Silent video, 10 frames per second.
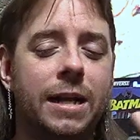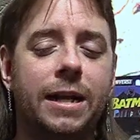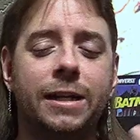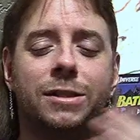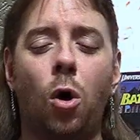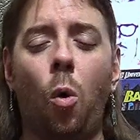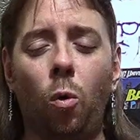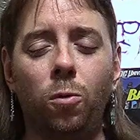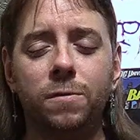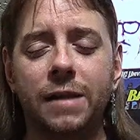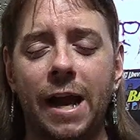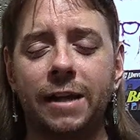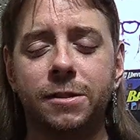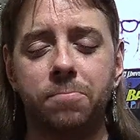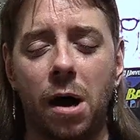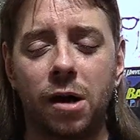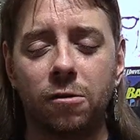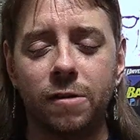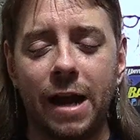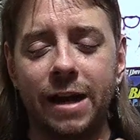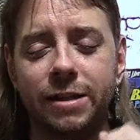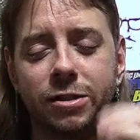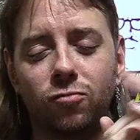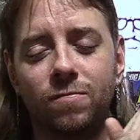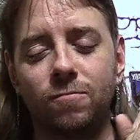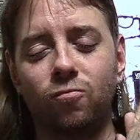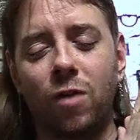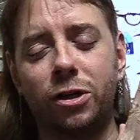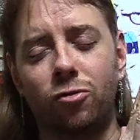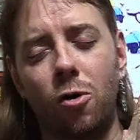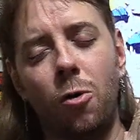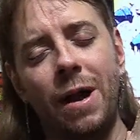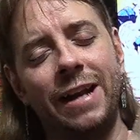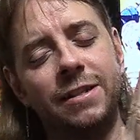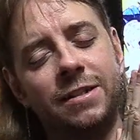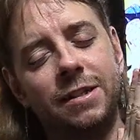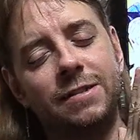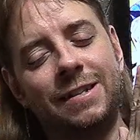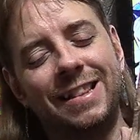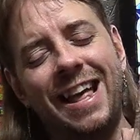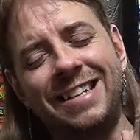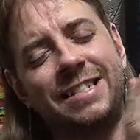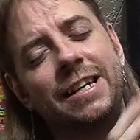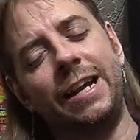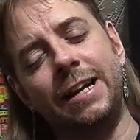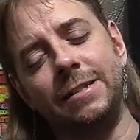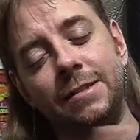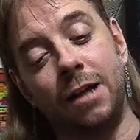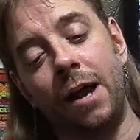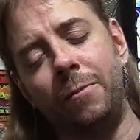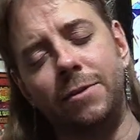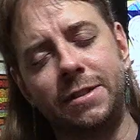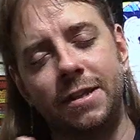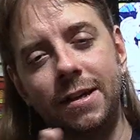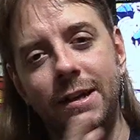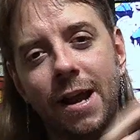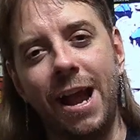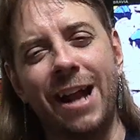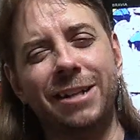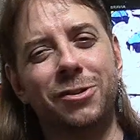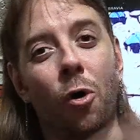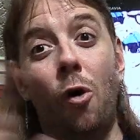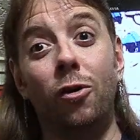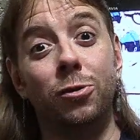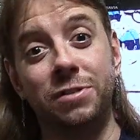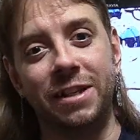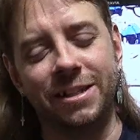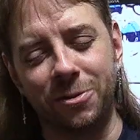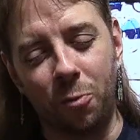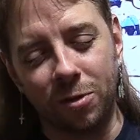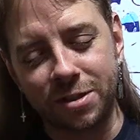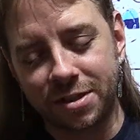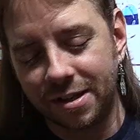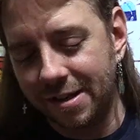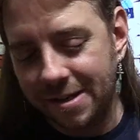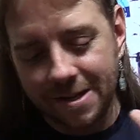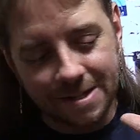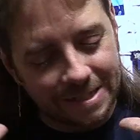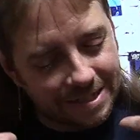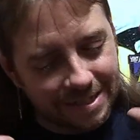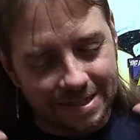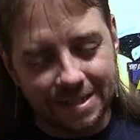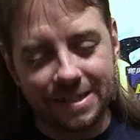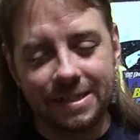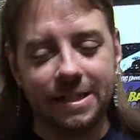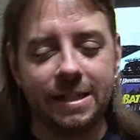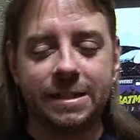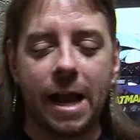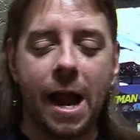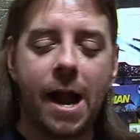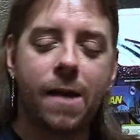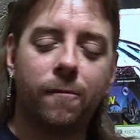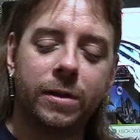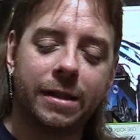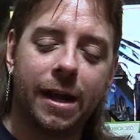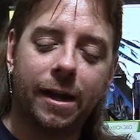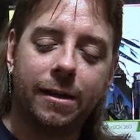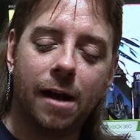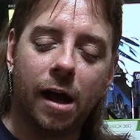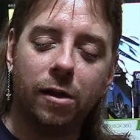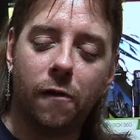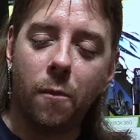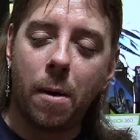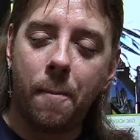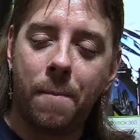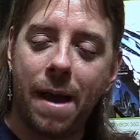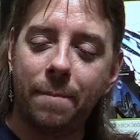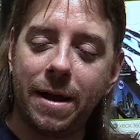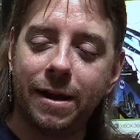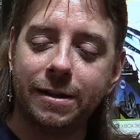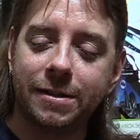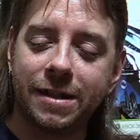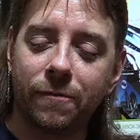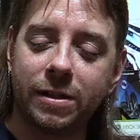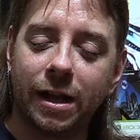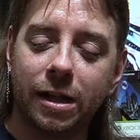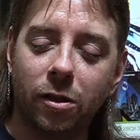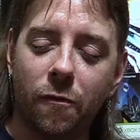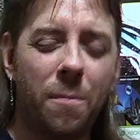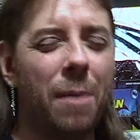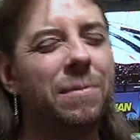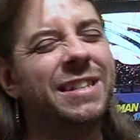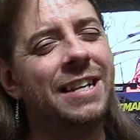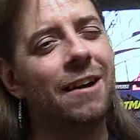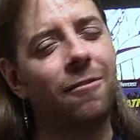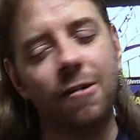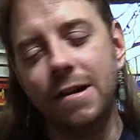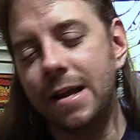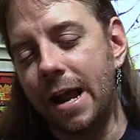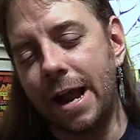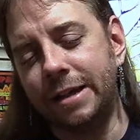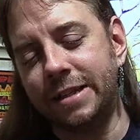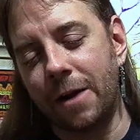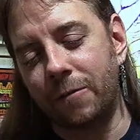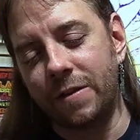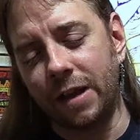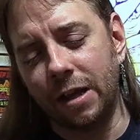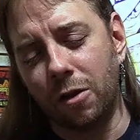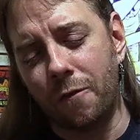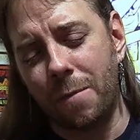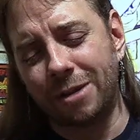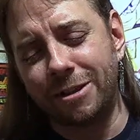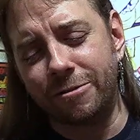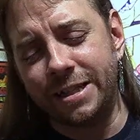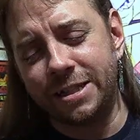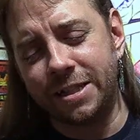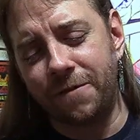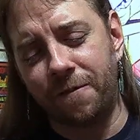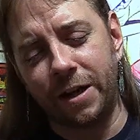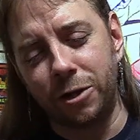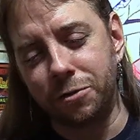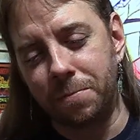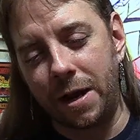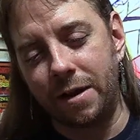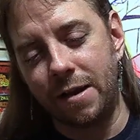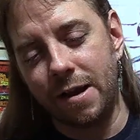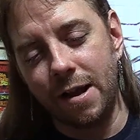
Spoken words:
It's old, and it's modern, and it's retro, and it's classic, and it's timeless, and it's all of those things at once. It's everything I love about Batman, and it's everything I love about Mattel, and it's everything I love about their DC figures, man.